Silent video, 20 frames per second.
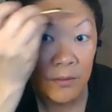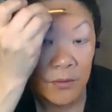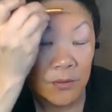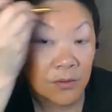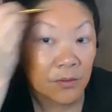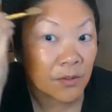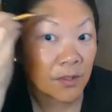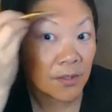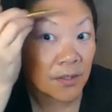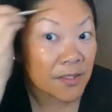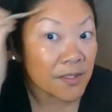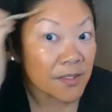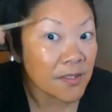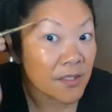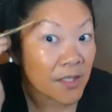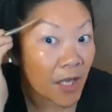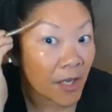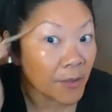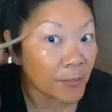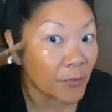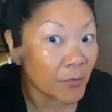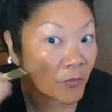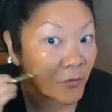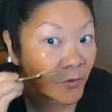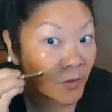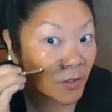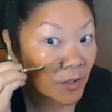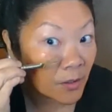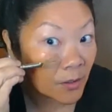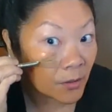During this time of
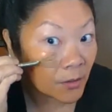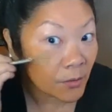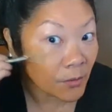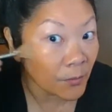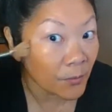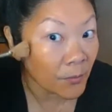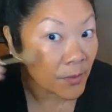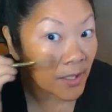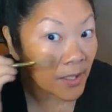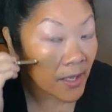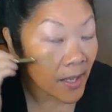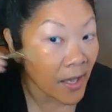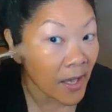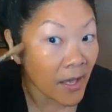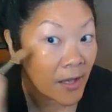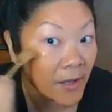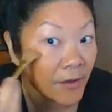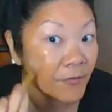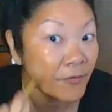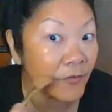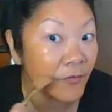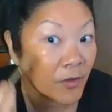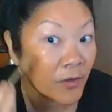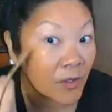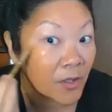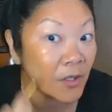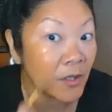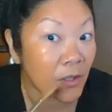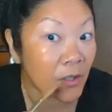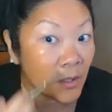year, we have
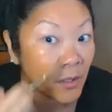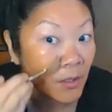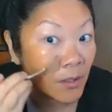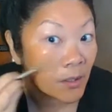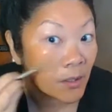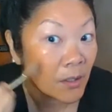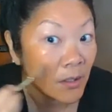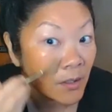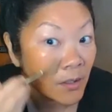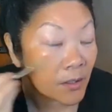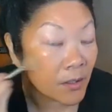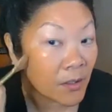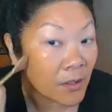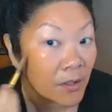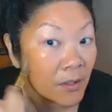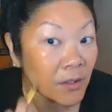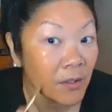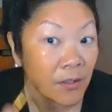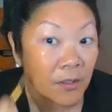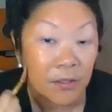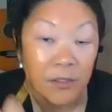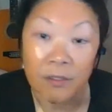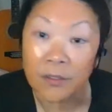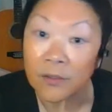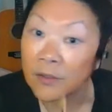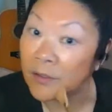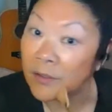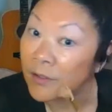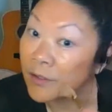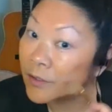a
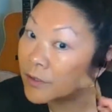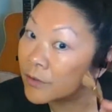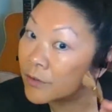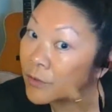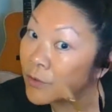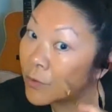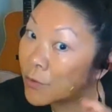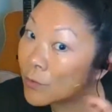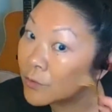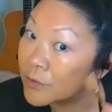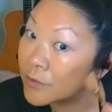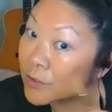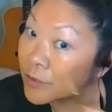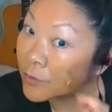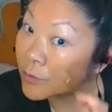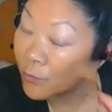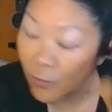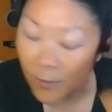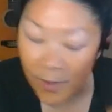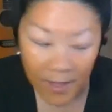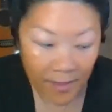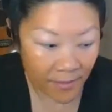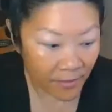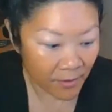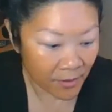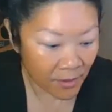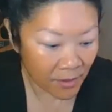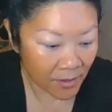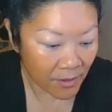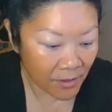little colder
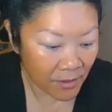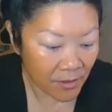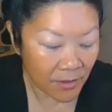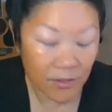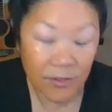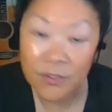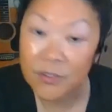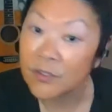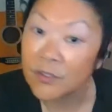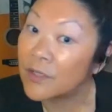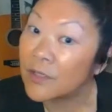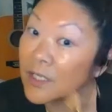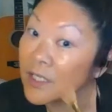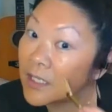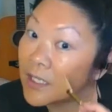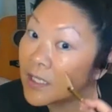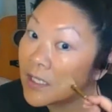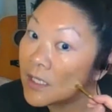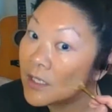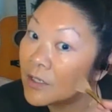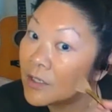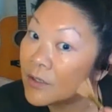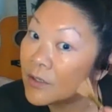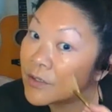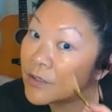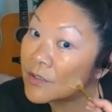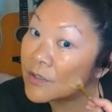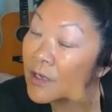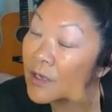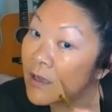weather, so the
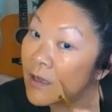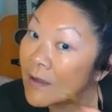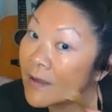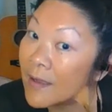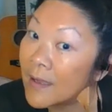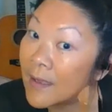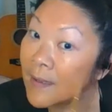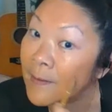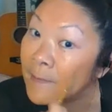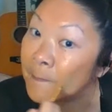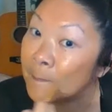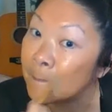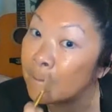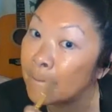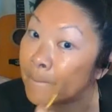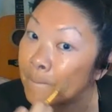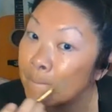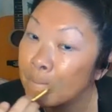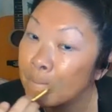heater's on.